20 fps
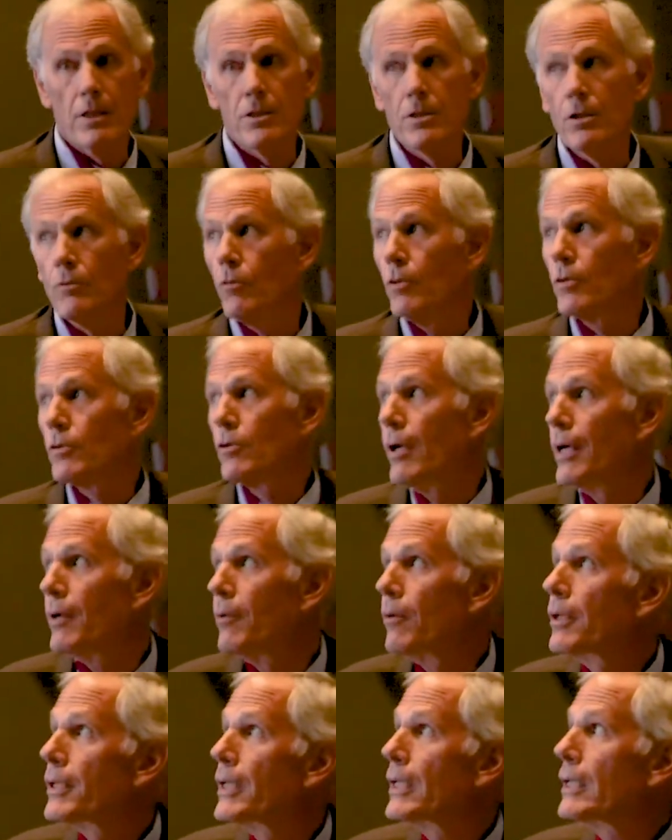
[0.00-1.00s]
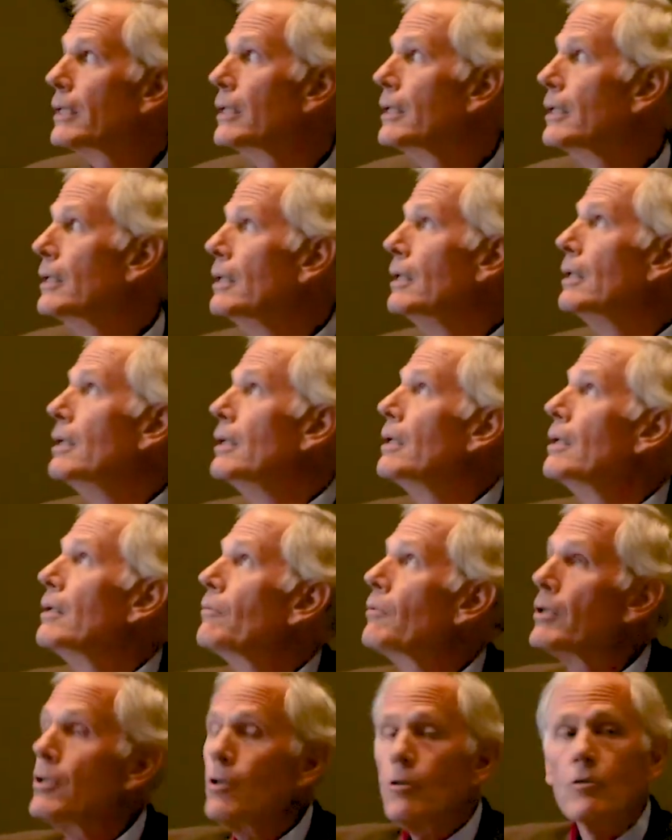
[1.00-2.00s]
isn't quite working.
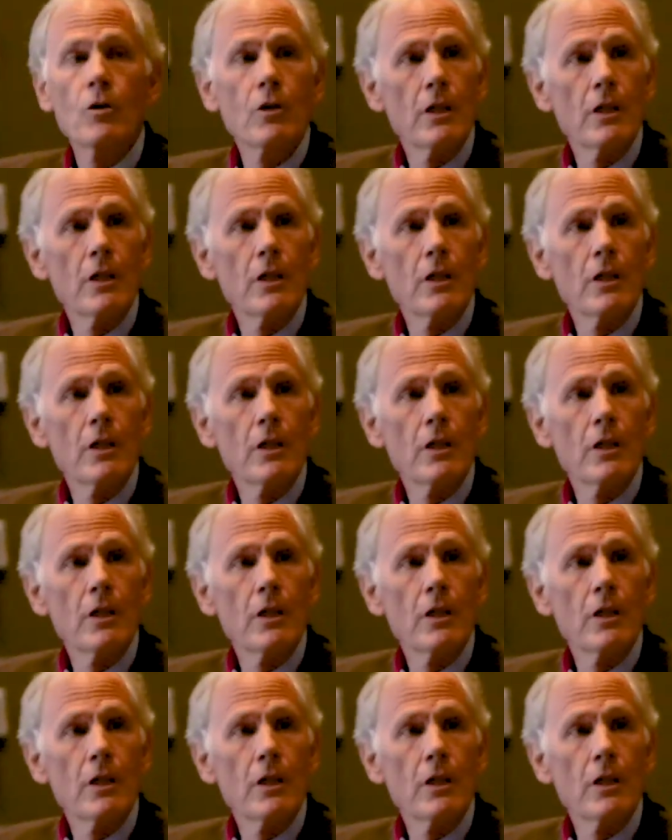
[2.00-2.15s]
When you